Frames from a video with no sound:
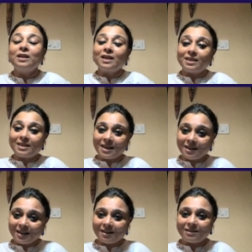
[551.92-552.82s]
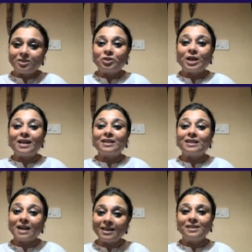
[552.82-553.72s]
then uh, the child
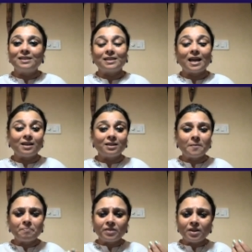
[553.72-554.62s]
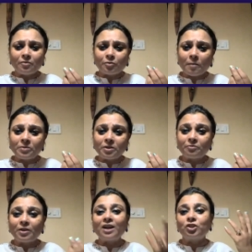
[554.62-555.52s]
cries and from the
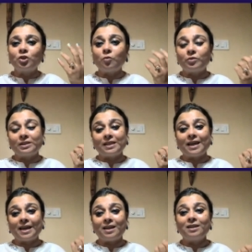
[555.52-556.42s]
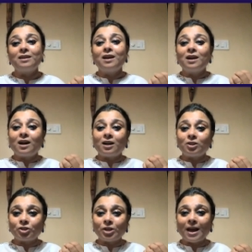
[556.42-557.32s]
fraction of a second a
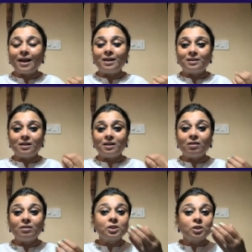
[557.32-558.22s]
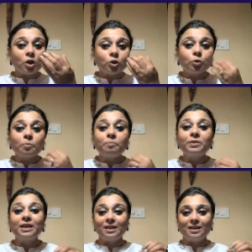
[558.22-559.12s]
child learns to
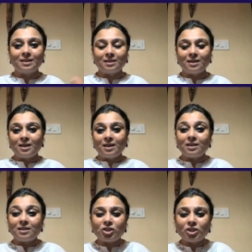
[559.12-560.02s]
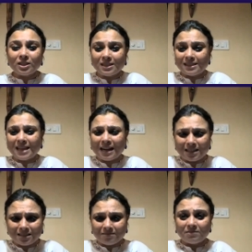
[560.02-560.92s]
breathe just that
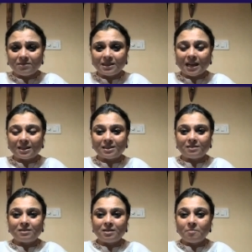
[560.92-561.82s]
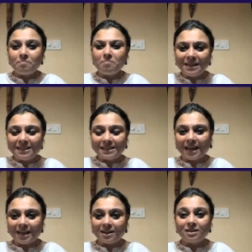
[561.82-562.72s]
that
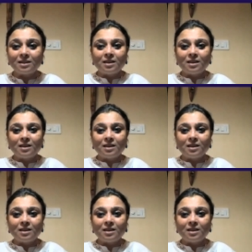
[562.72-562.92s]
millisecond